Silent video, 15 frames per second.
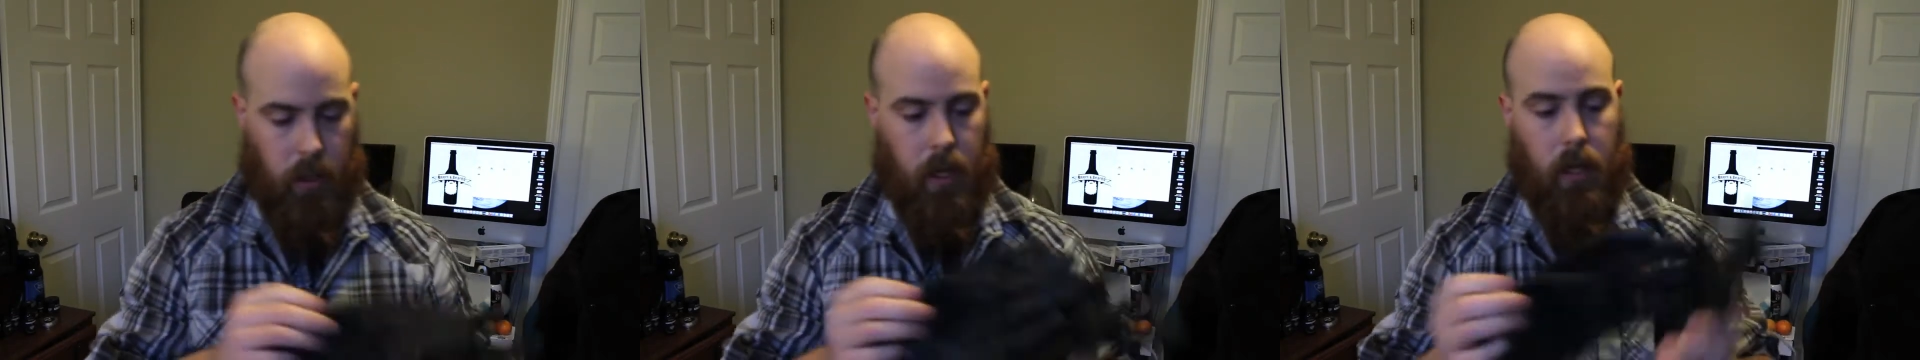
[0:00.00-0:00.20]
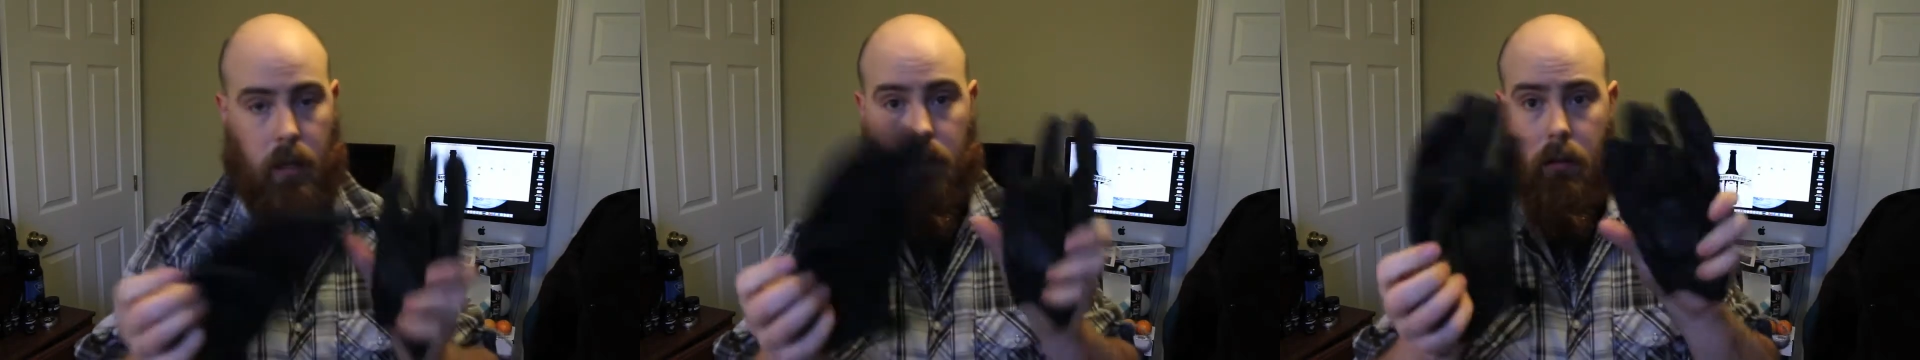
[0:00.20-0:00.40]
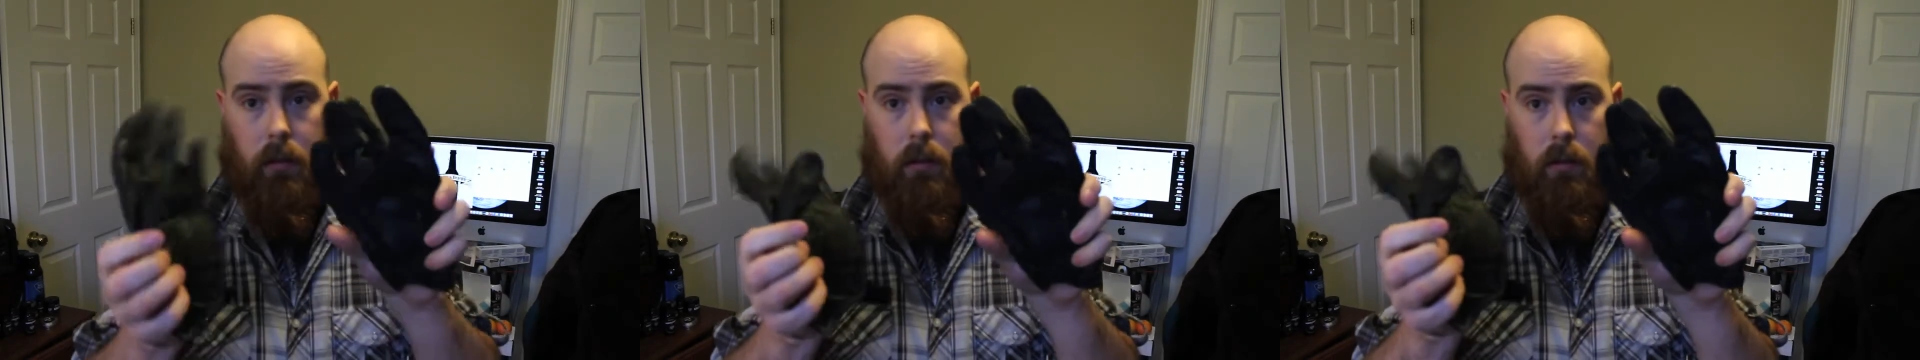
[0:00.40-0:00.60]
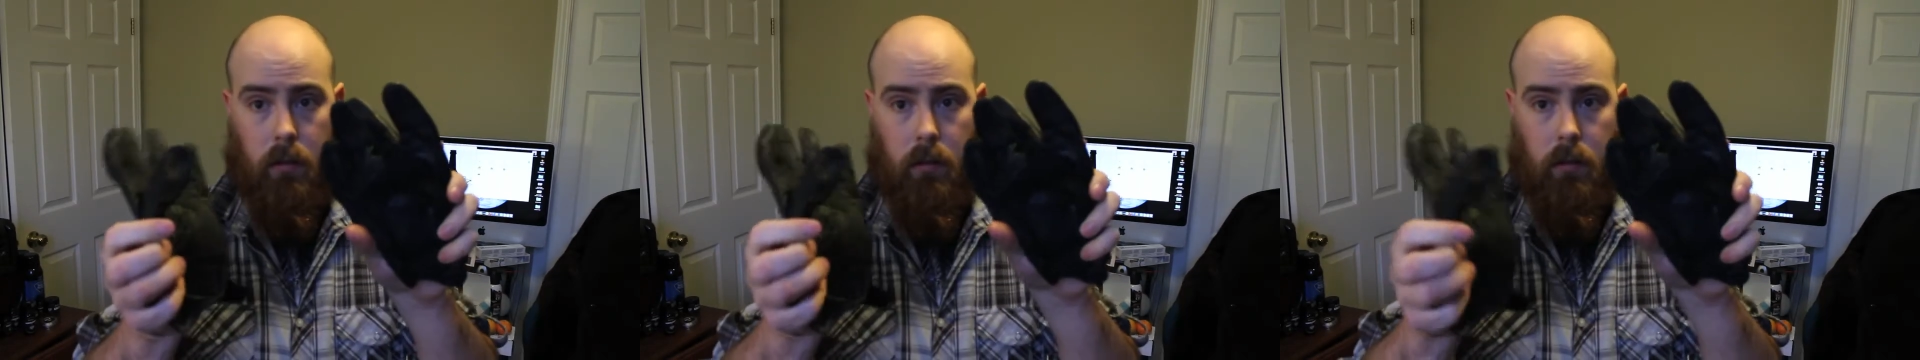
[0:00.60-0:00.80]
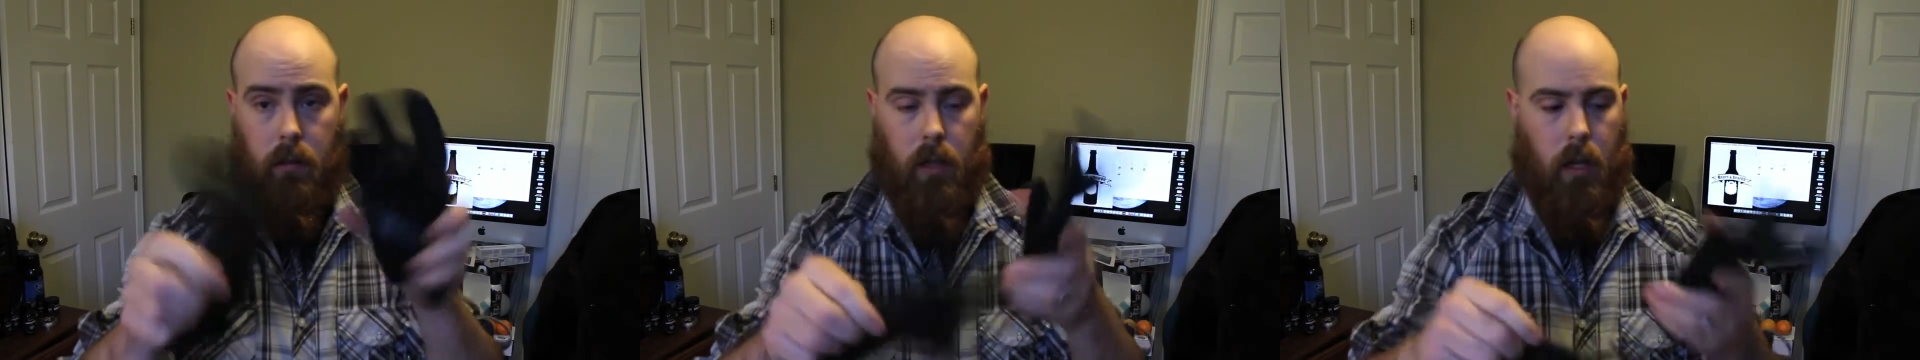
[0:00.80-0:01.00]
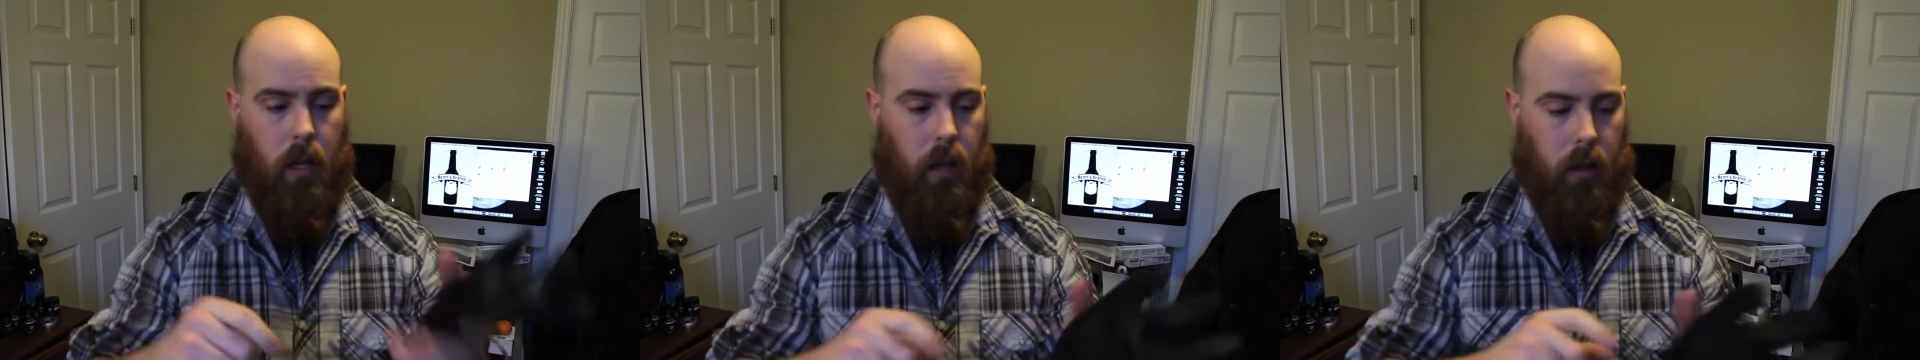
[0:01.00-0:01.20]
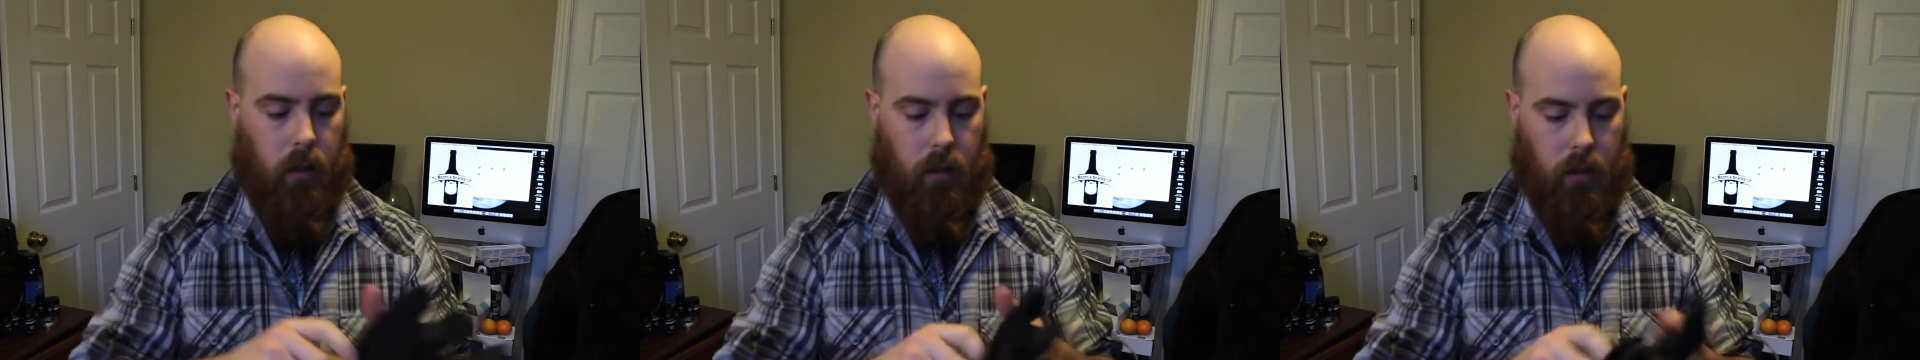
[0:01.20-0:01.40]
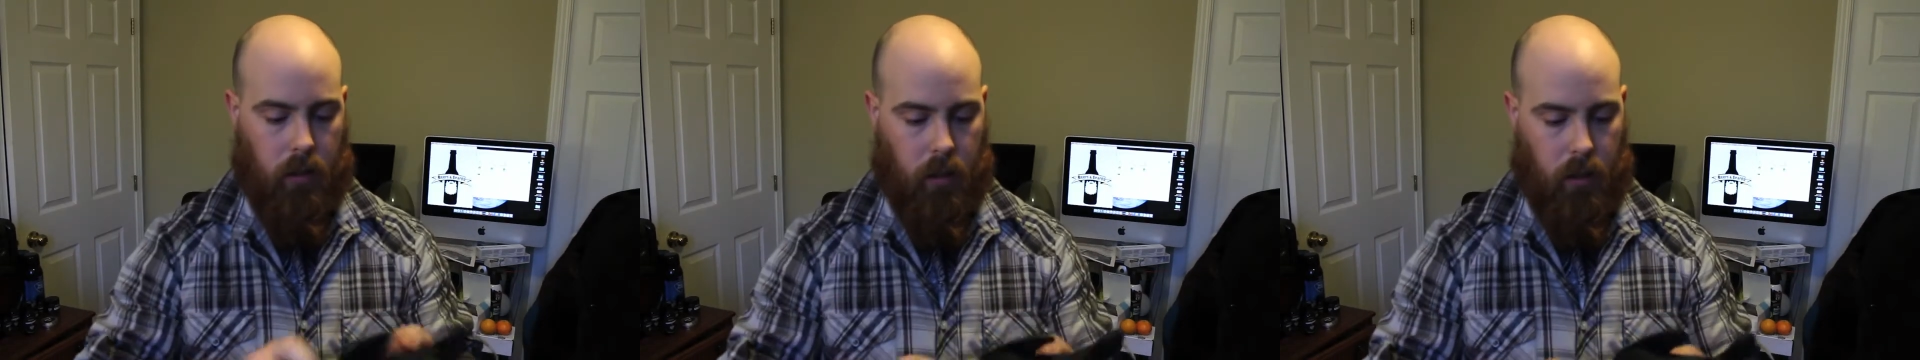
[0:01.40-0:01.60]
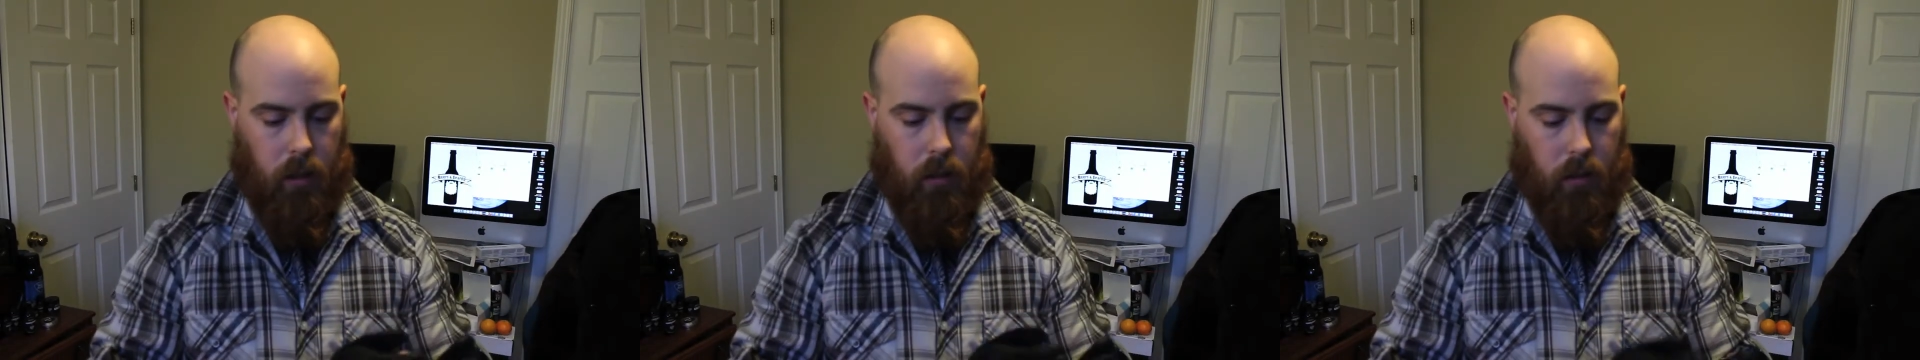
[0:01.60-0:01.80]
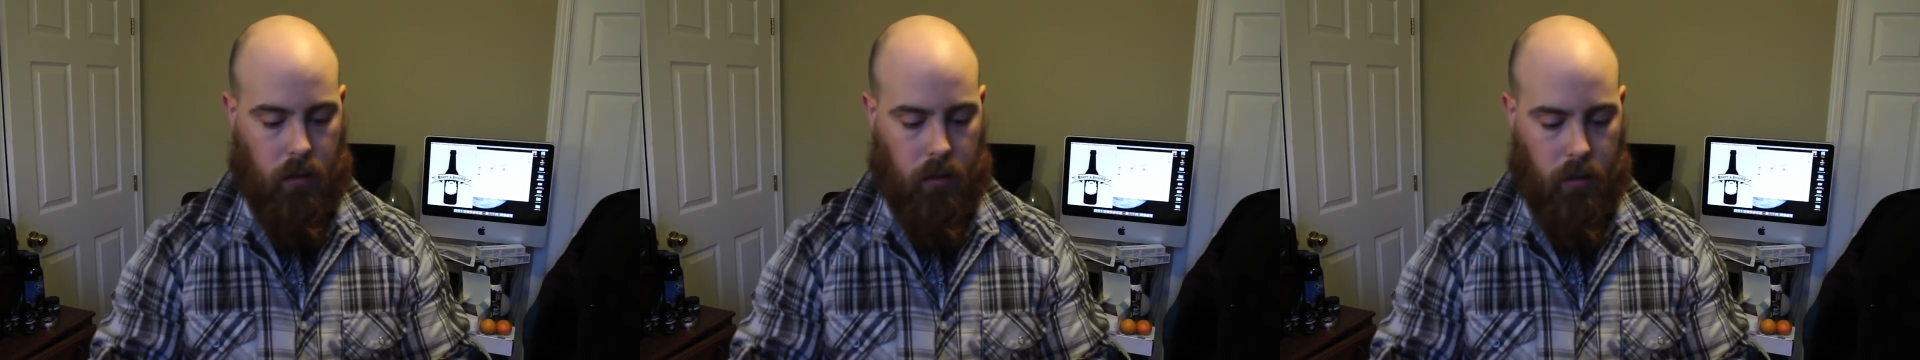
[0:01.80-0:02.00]
had. They're an
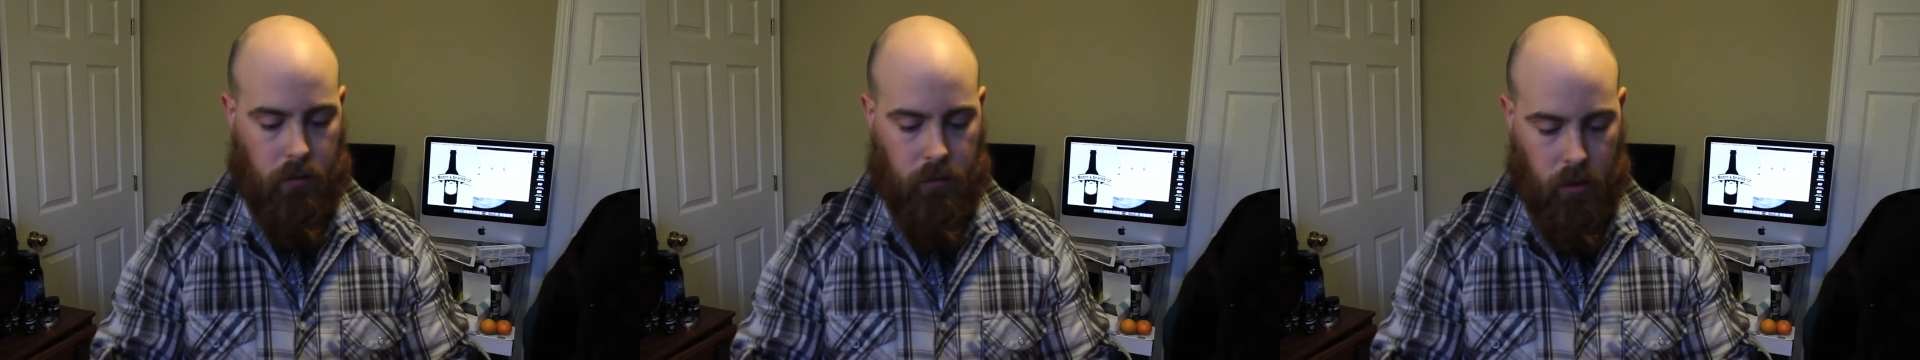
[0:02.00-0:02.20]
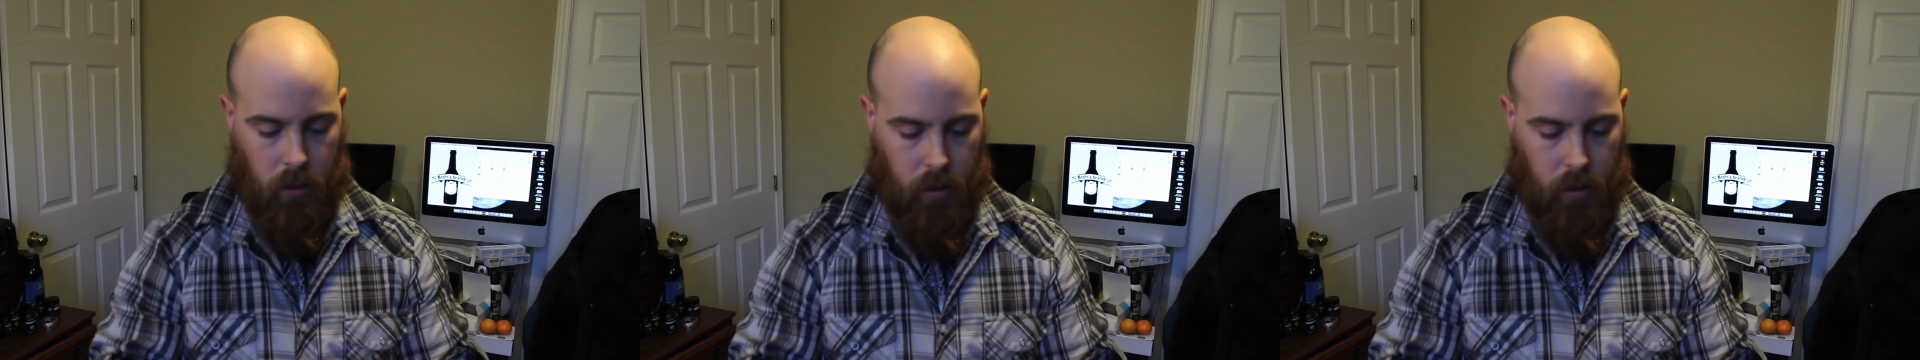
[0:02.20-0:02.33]
Icon glove,